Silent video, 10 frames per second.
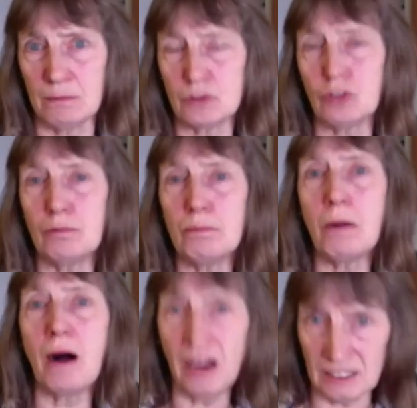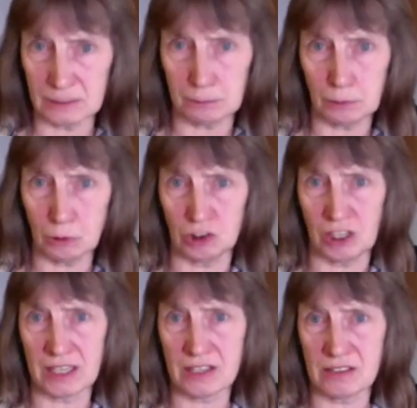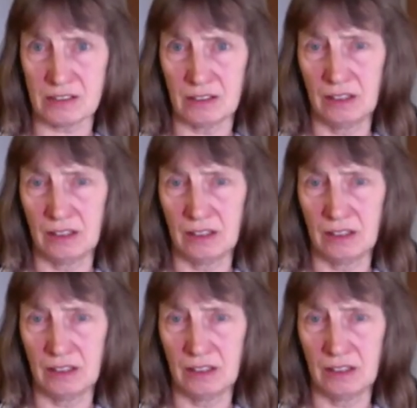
sort of pilot projects